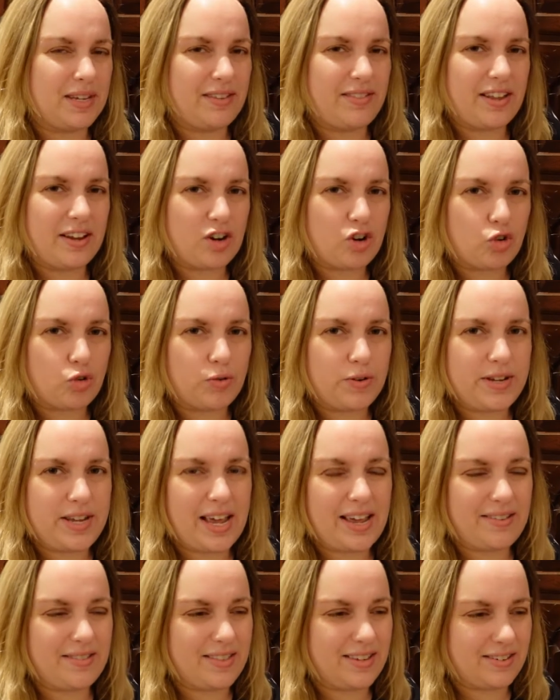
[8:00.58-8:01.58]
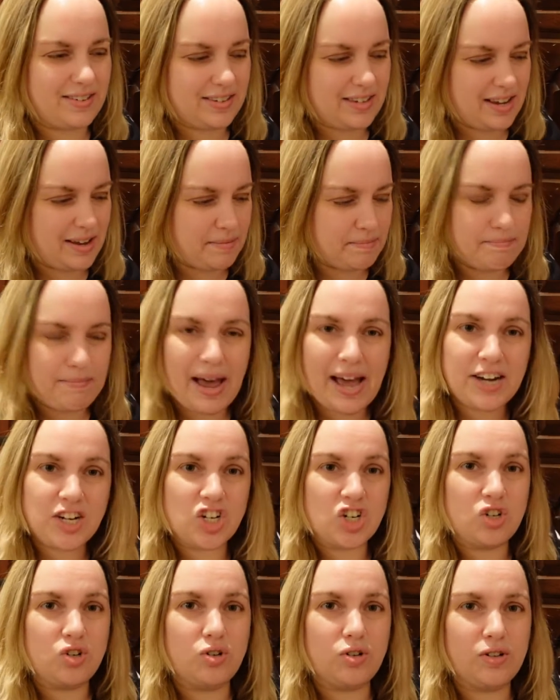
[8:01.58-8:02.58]
and then create this like
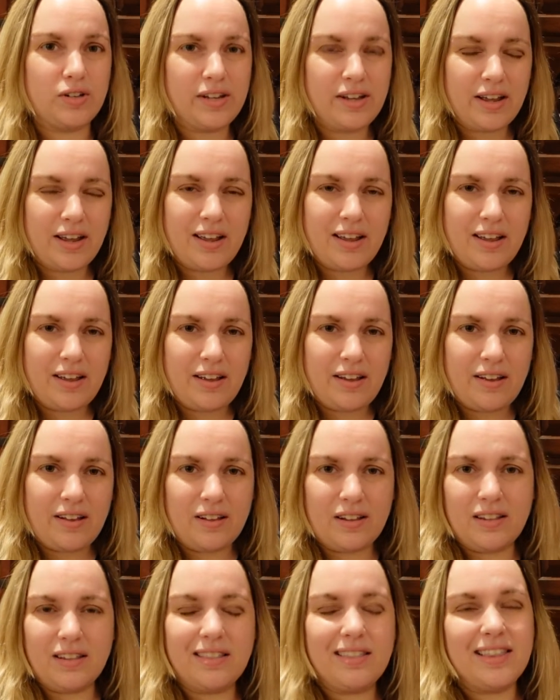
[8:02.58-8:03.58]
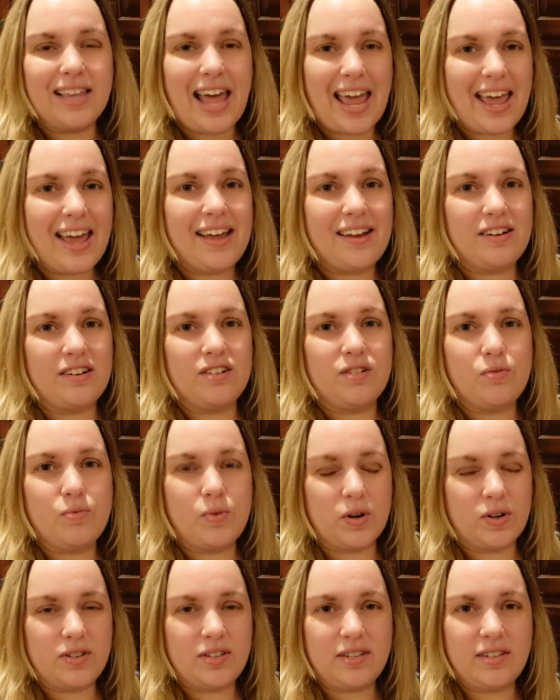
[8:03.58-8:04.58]
magical land
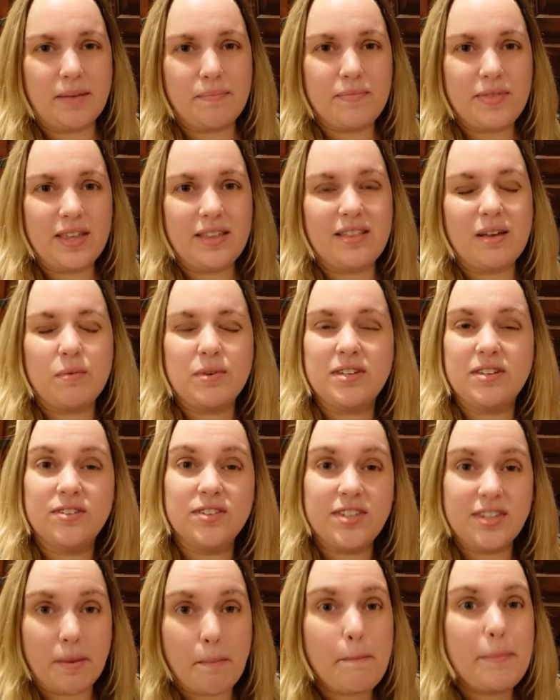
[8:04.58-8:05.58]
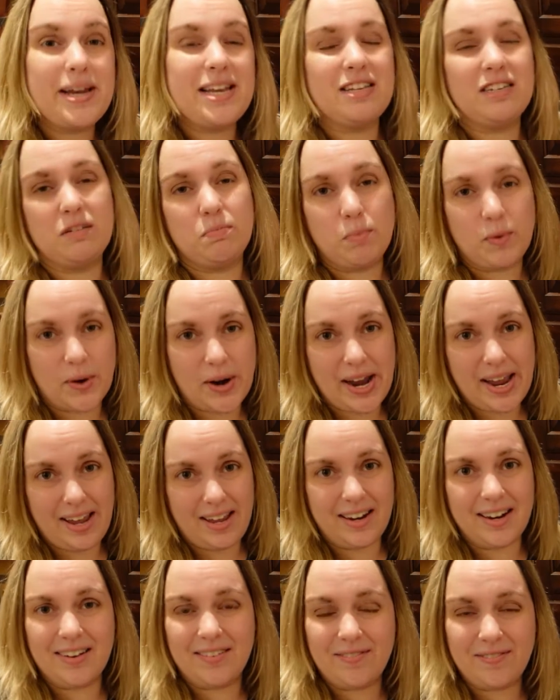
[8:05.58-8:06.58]
where something that was in somebody's
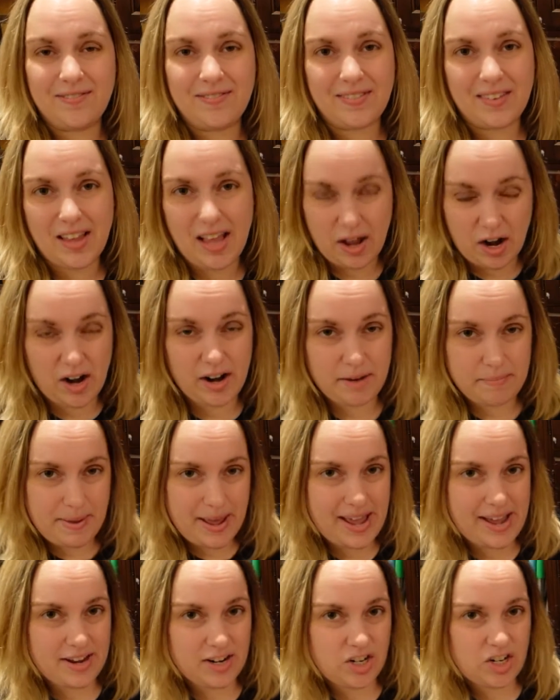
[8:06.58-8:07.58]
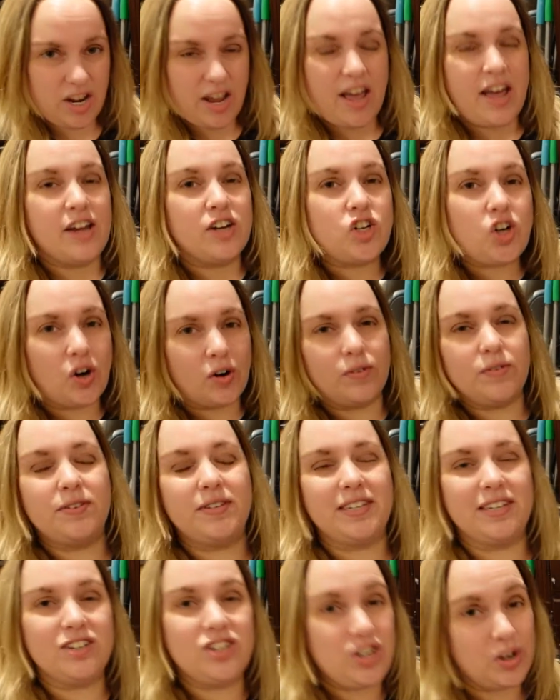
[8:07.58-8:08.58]
brain and on a page
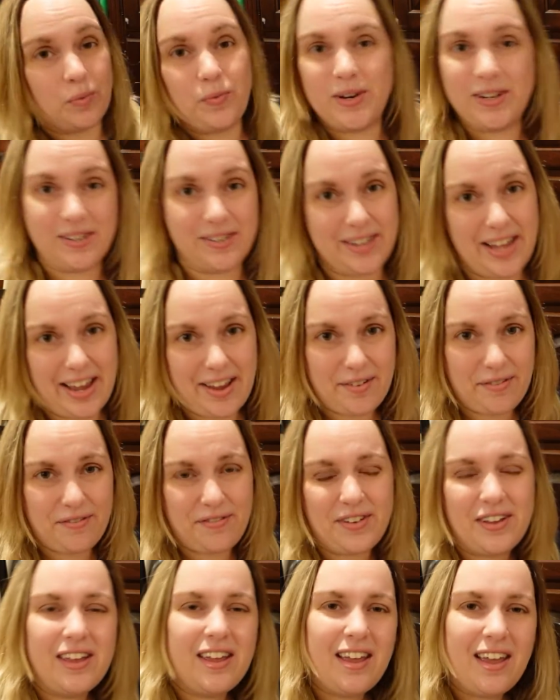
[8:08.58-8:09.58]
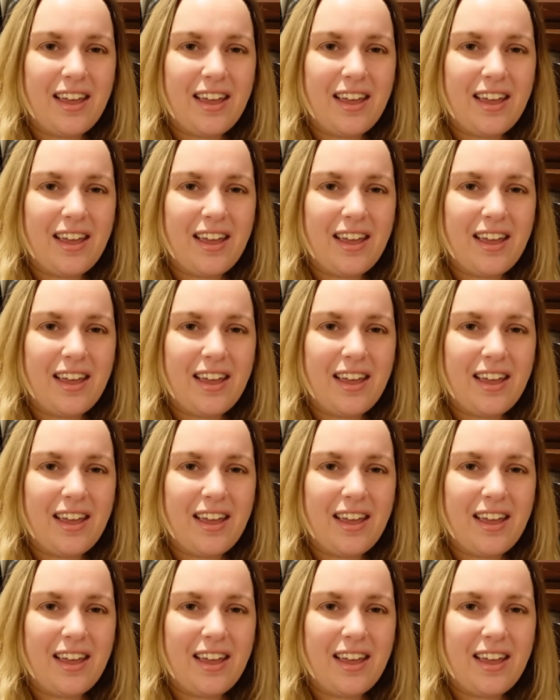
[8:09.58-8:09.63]
turns into real life.